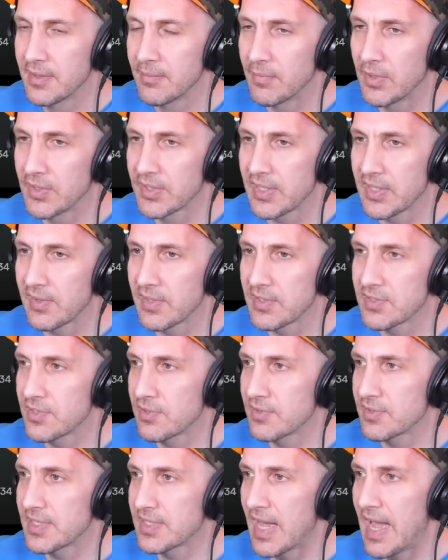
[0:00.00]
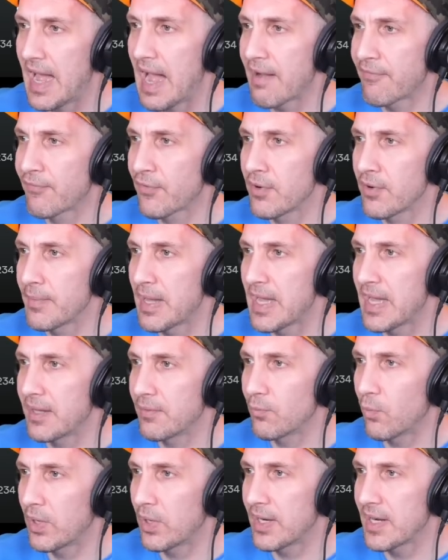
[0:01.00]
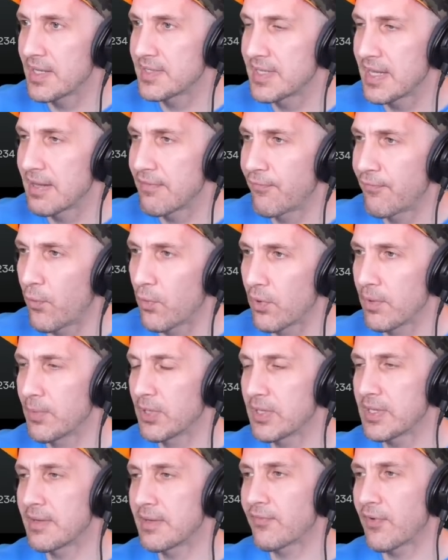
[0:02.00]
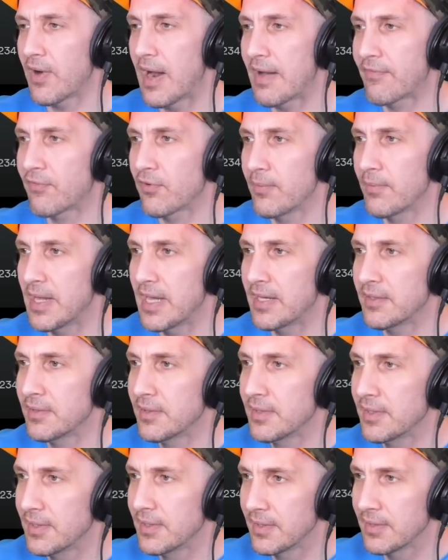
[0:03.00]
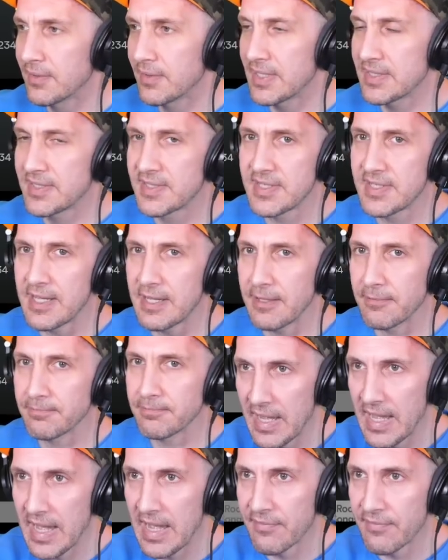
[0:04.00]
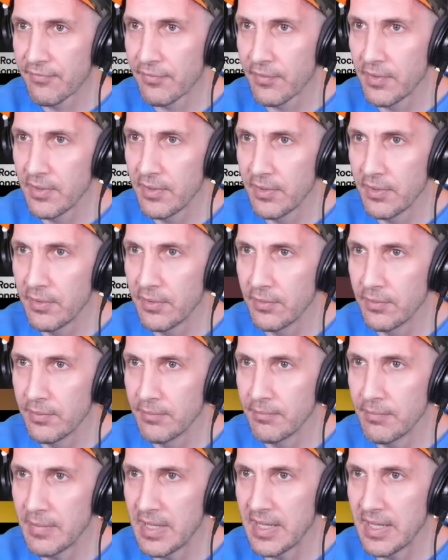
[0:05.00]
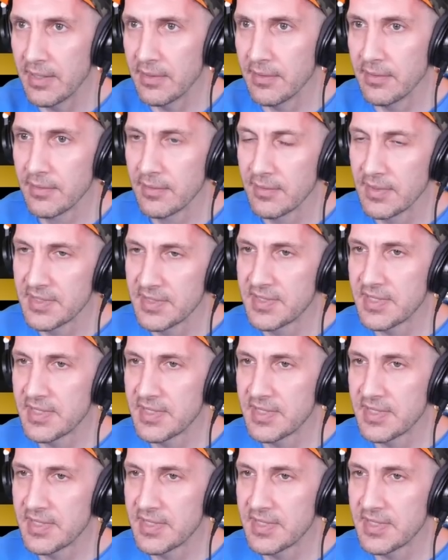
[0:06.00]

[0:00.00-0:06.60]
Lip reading: monthly listeners. Afro Man. What did I say? 4 million for Afro Man? Let's see. Afro Man. Let's